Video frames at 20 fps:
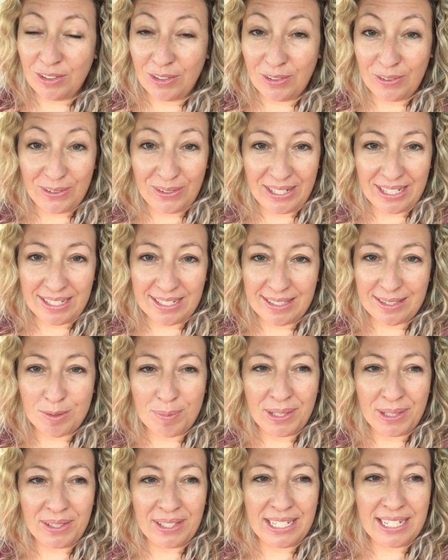learning
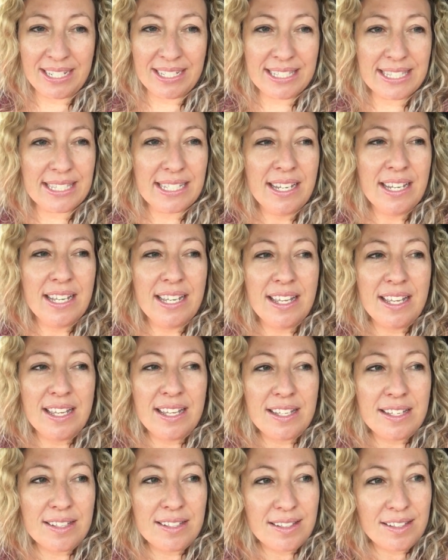disabilities.
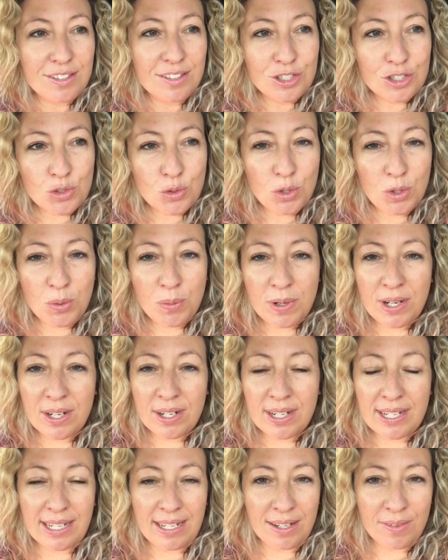
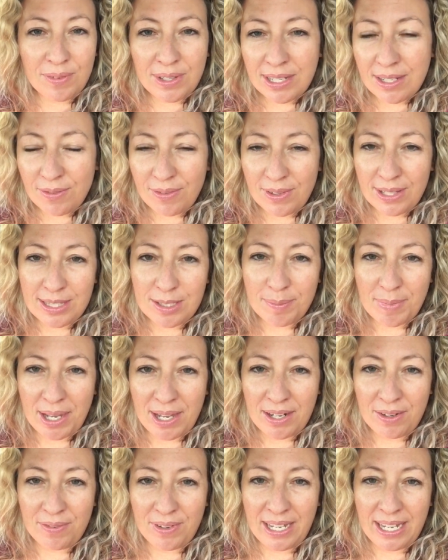Schoolwork, even if it's
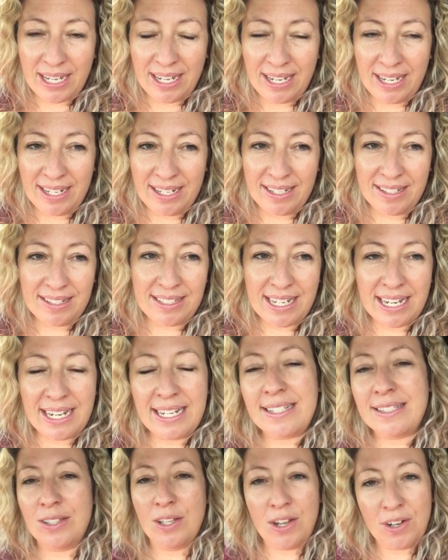modified,
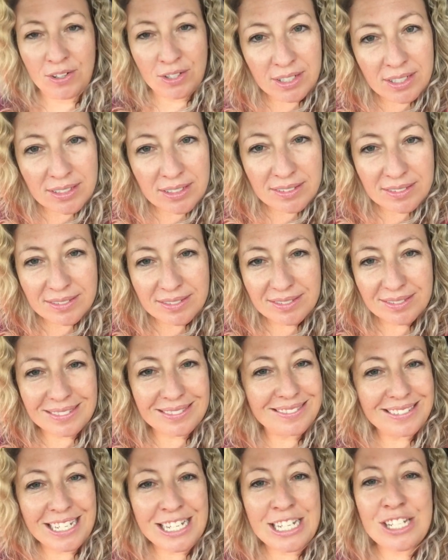takes longer.
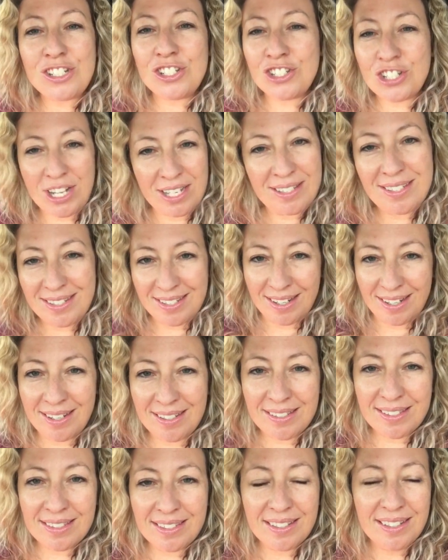It just does.
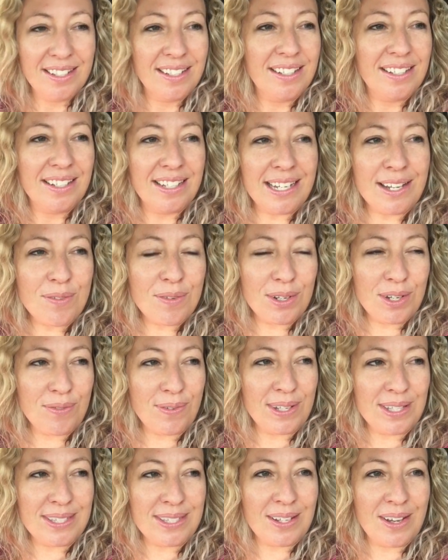Even
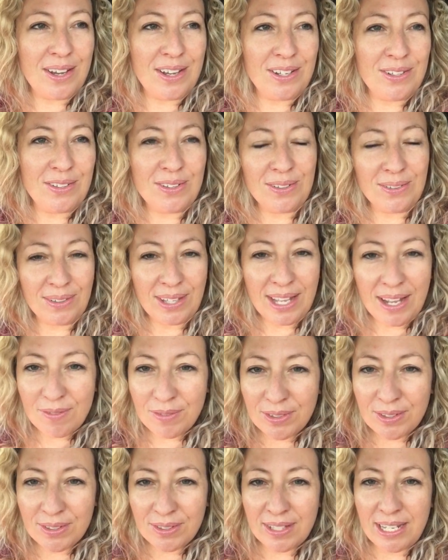if it's on her
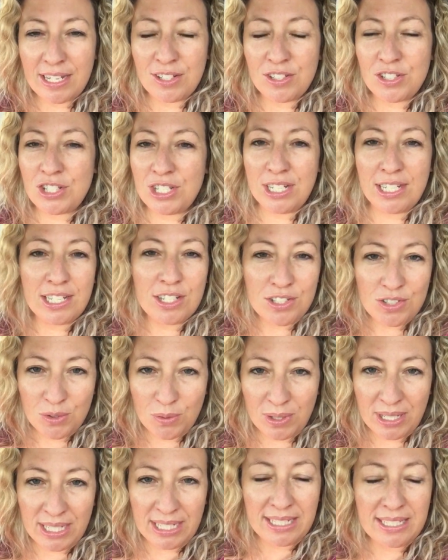level and she can
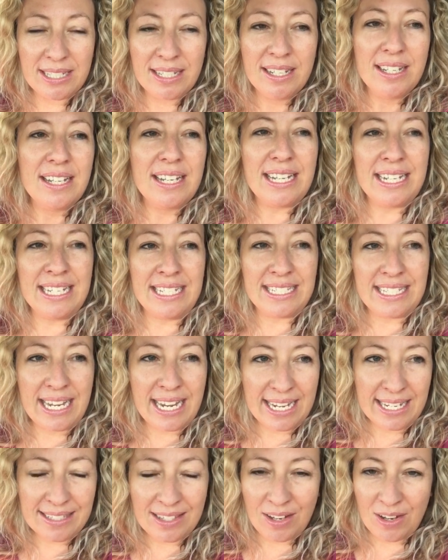do it, it
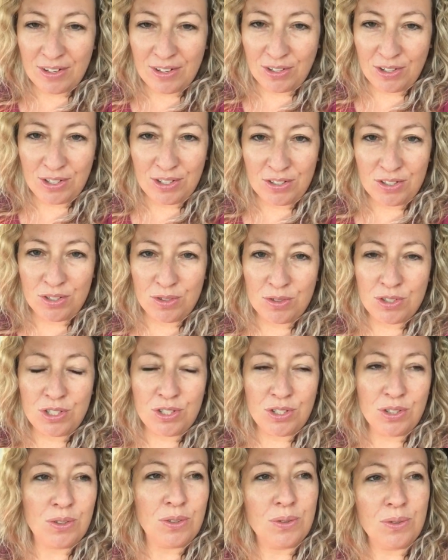takes longer due
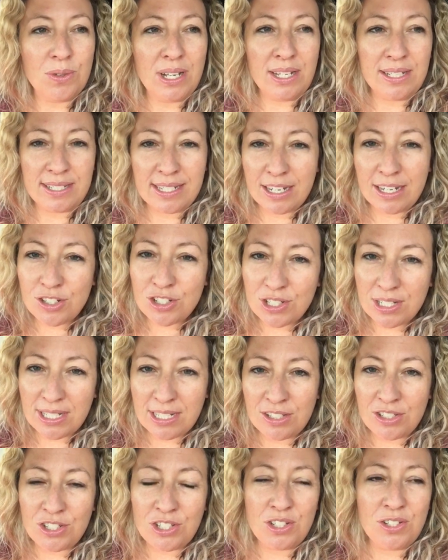to attention
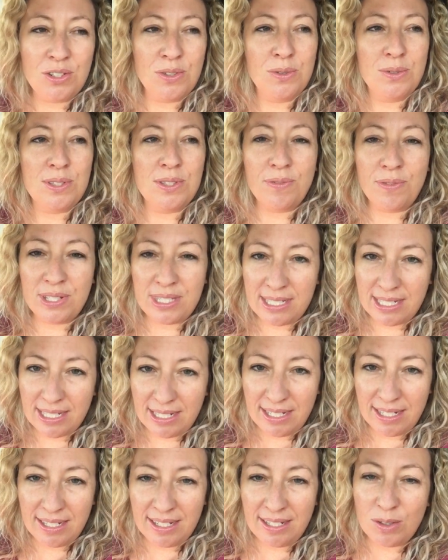issues,
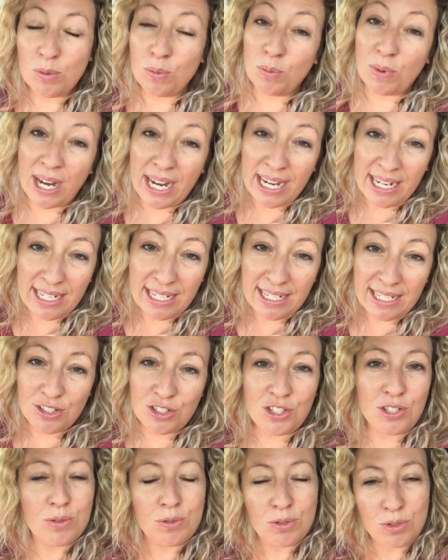fatigue, writing
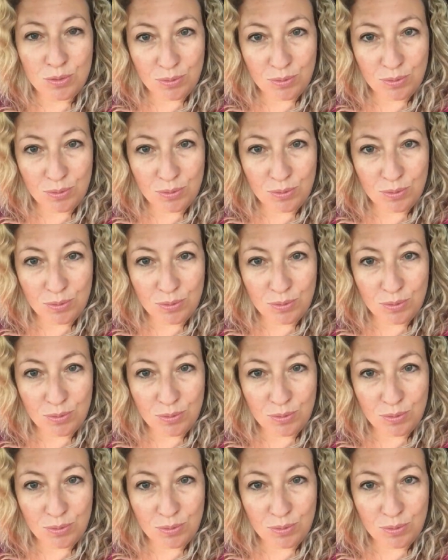issues,